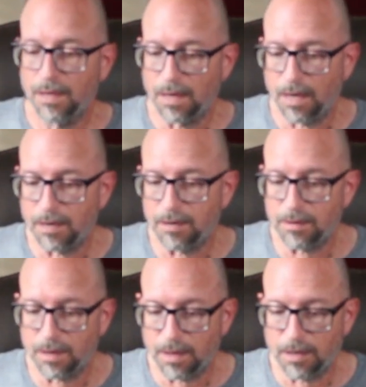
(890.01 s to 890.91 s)
I
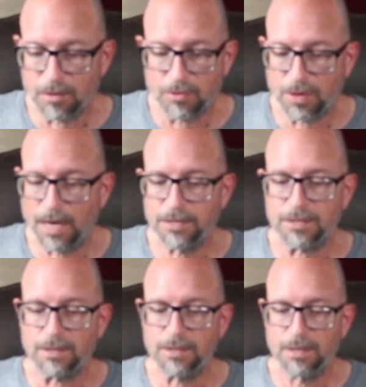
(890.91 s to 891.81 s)
didn't crash
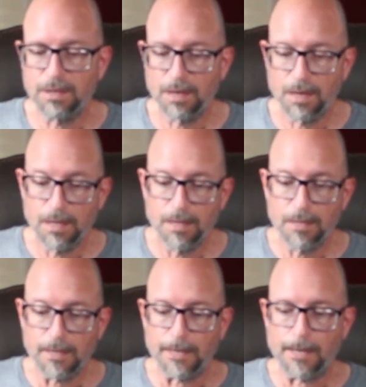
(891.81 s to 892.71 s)
it.
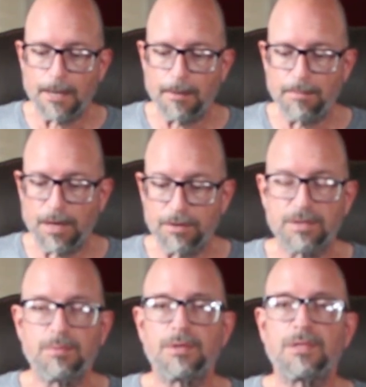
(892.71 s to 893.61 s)
I was
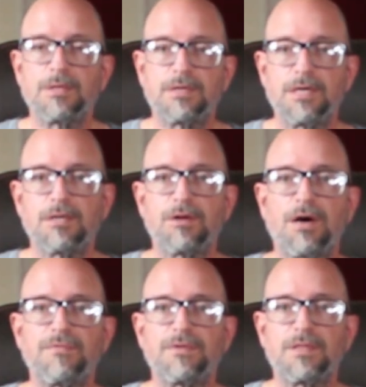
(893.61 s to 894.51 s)
able to take it
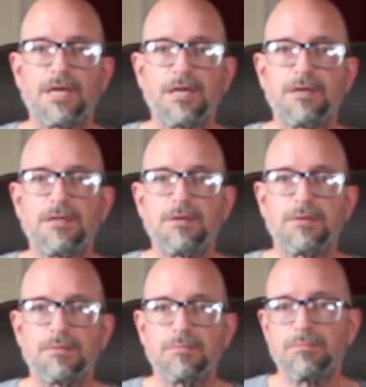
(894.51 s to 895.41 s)
off and land it.
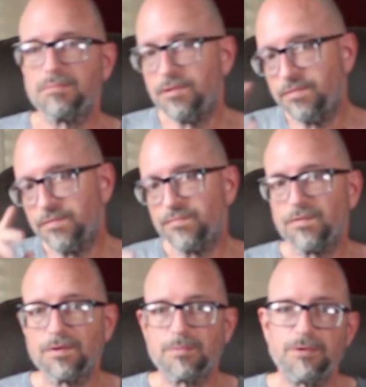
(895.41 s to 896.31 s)
Move it
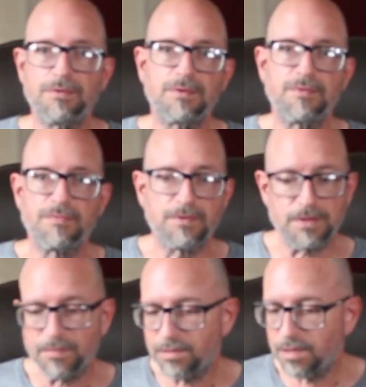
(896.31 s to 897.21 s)
forward, move it in reverse.
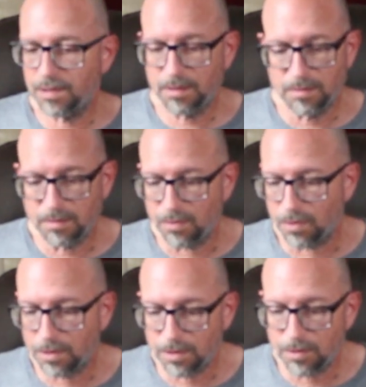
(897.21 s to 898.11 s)
Everything
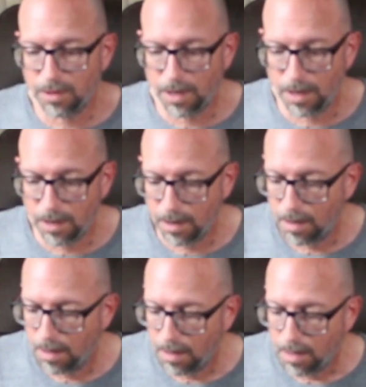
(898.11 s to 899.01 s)
worked okay.
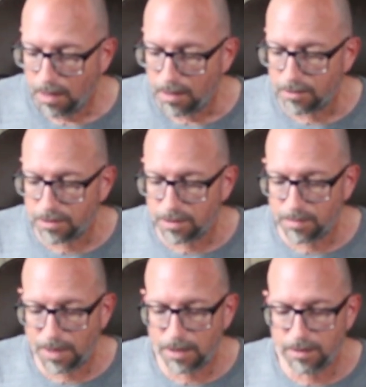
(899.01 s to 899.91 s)
It's just a
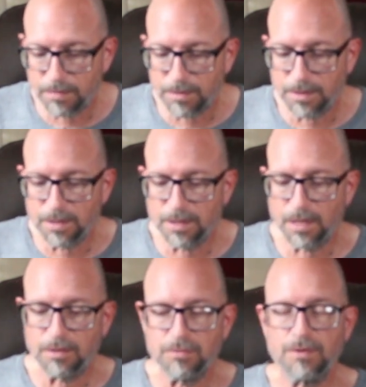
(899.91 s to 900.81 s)
matter of
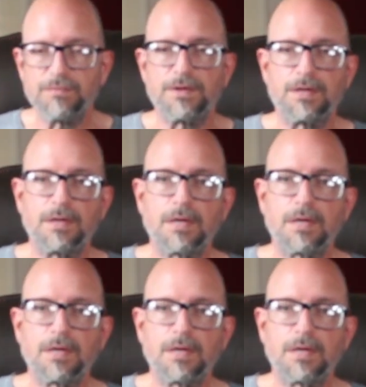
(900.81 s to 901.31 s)
the drifting.